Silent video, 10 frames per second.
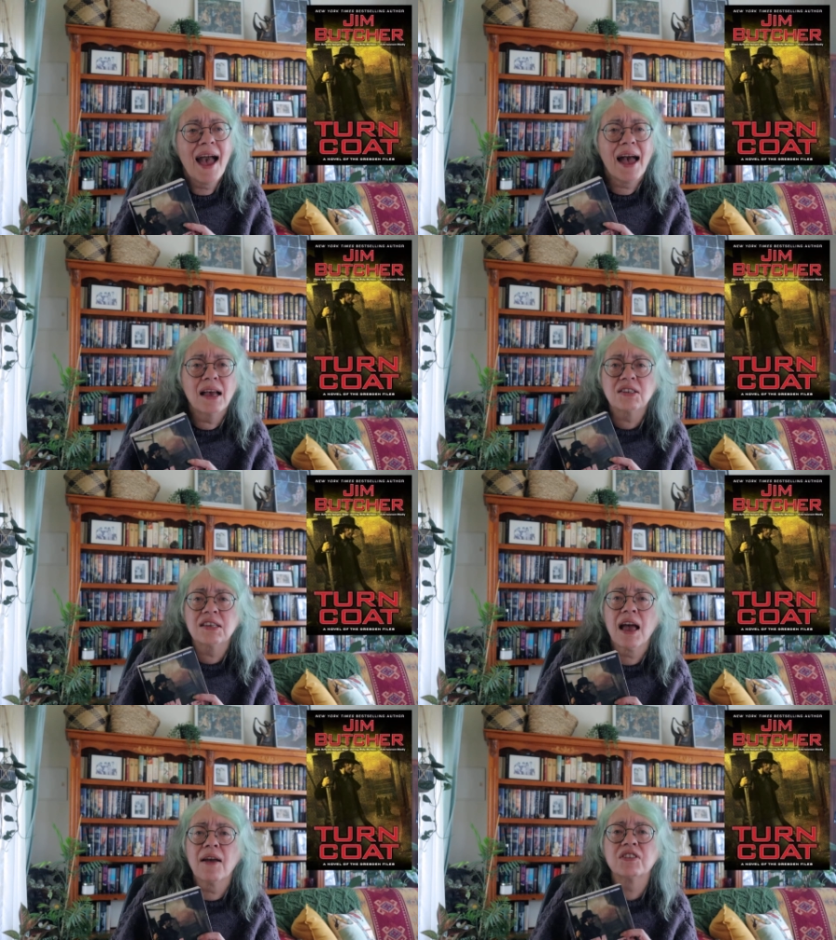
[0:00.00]
has
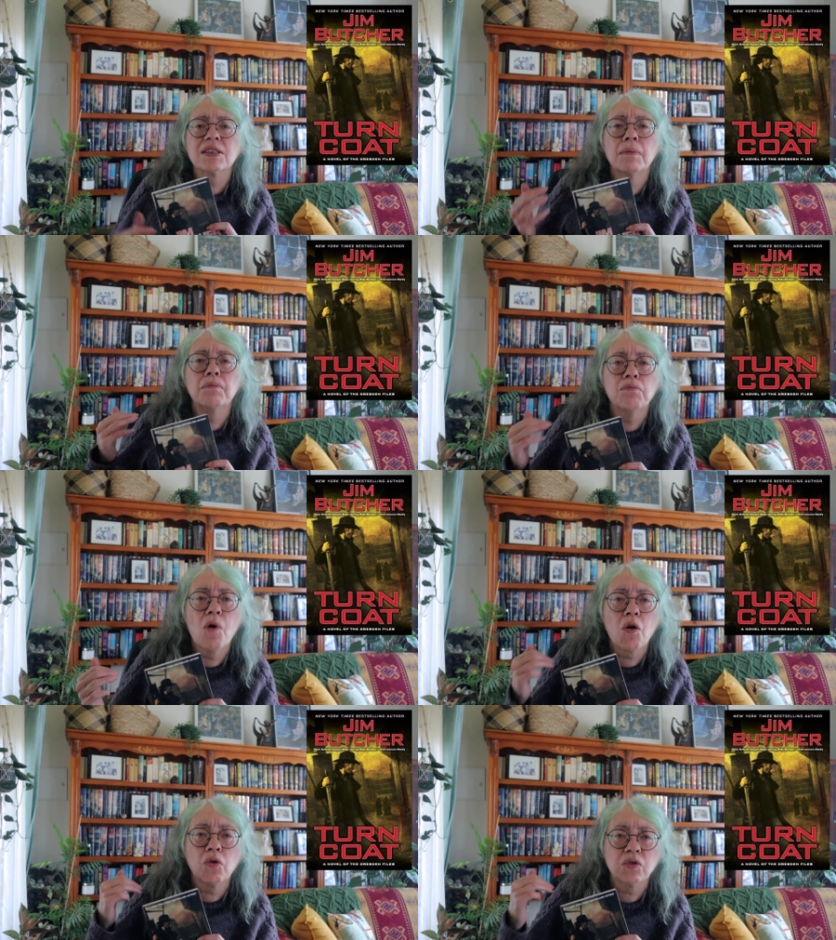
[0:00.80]
to have some
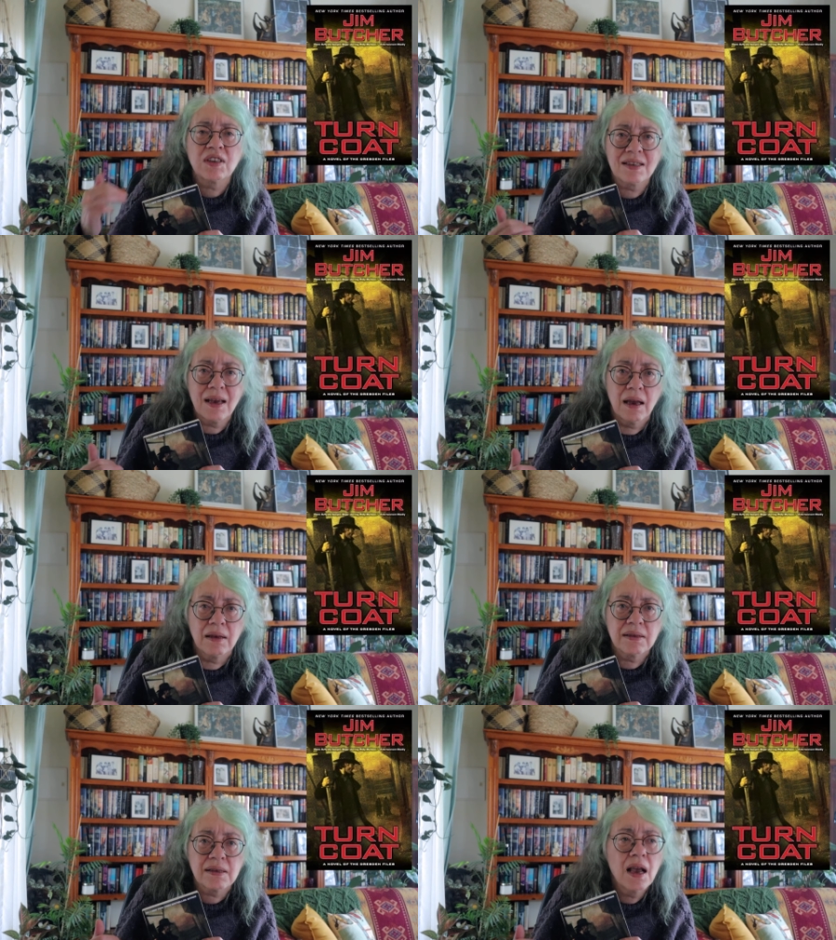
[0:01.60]
moral
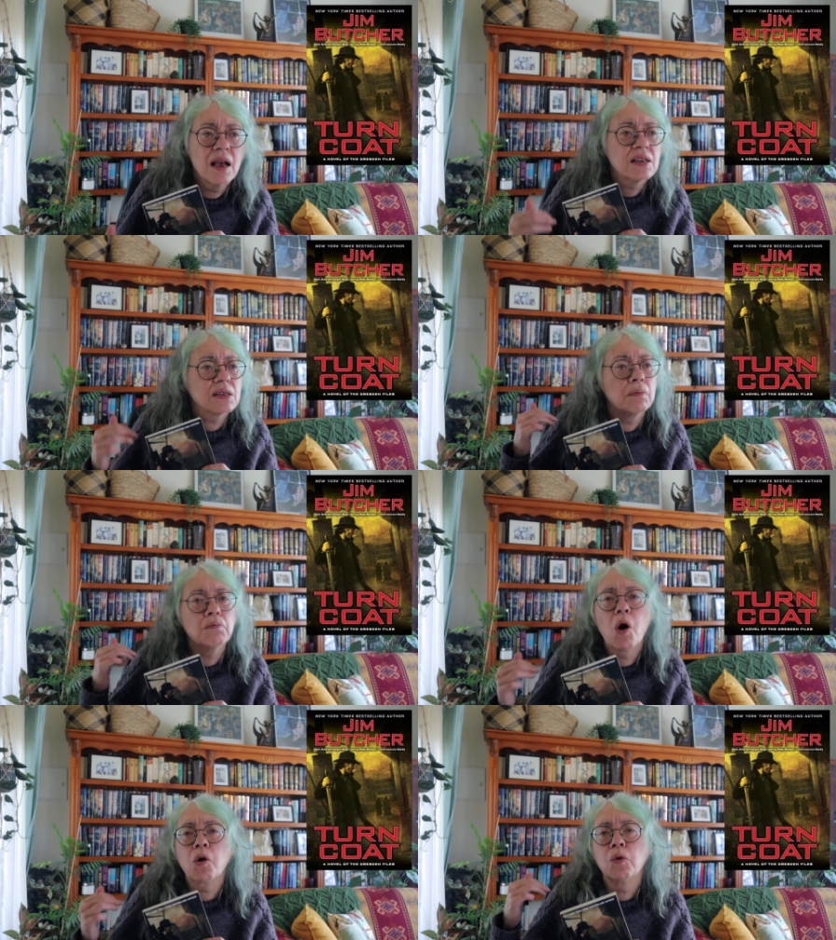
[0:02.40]
sense, some
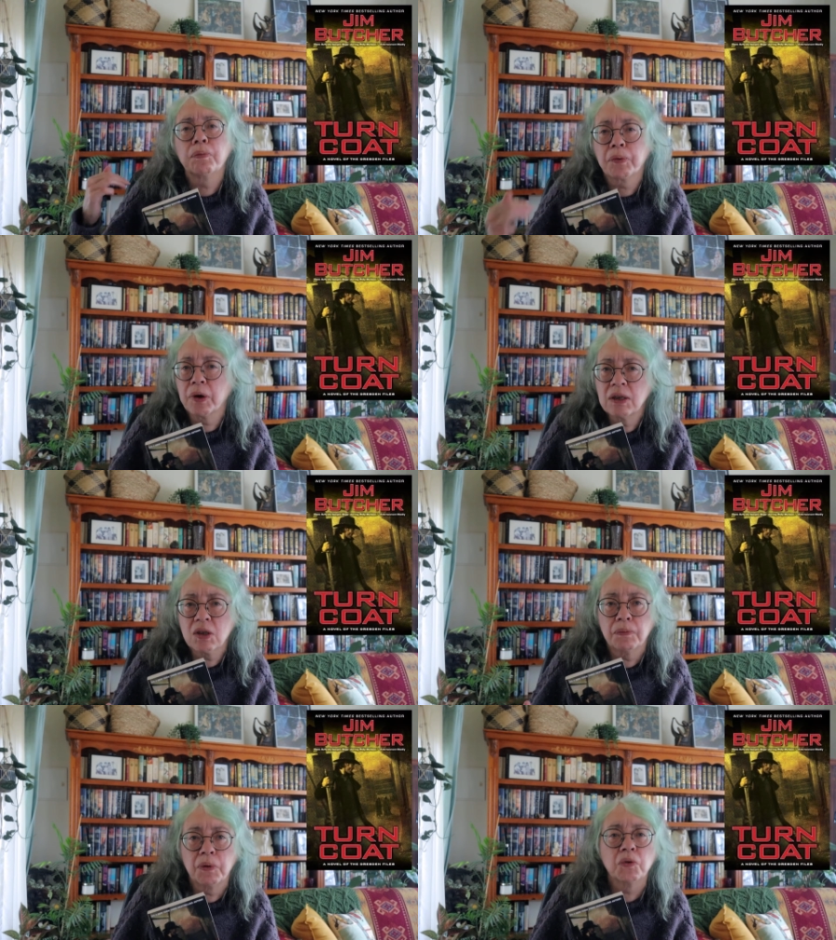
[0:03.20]
moral
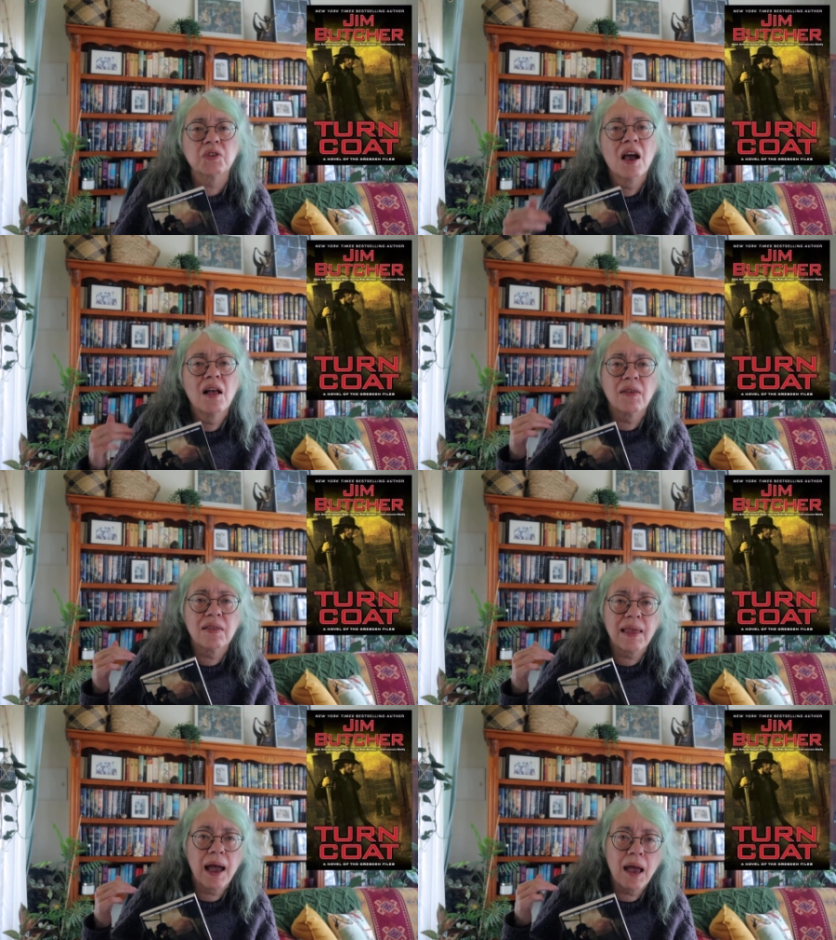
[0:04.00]
principles
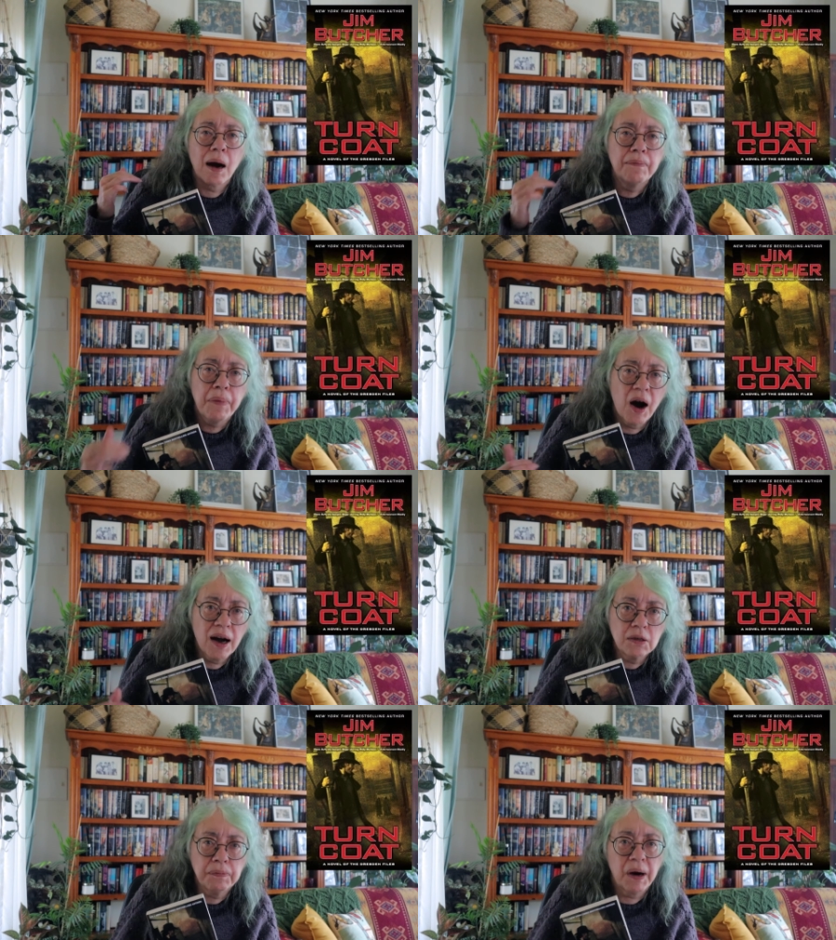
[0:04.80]
that they
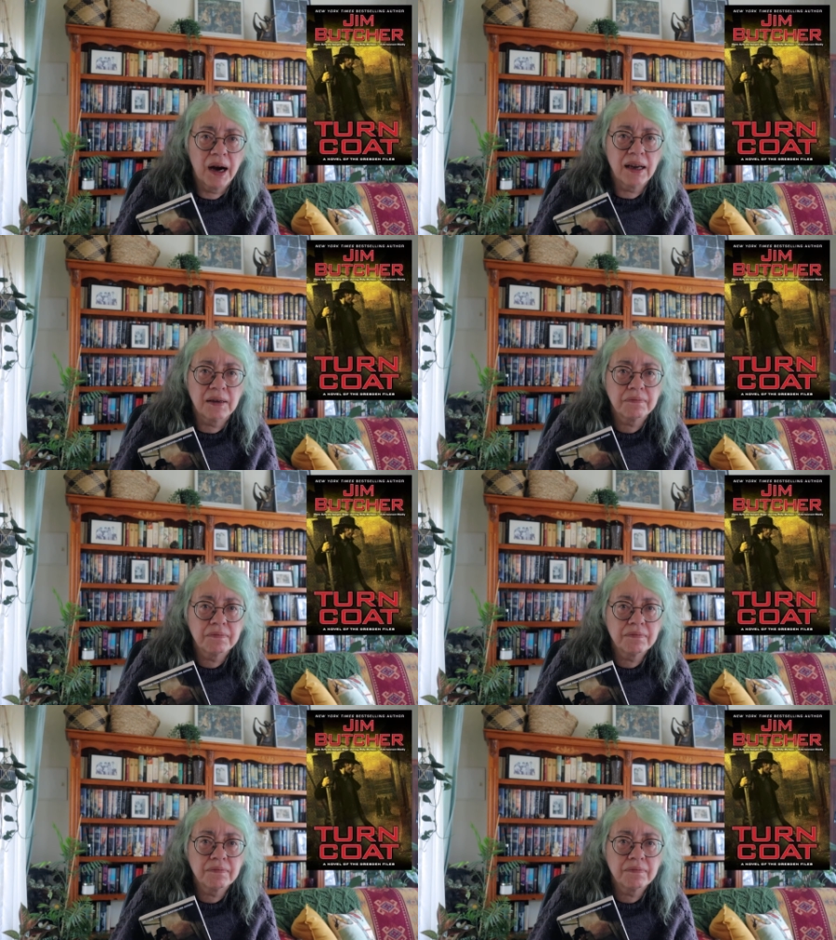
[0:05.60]
abide by.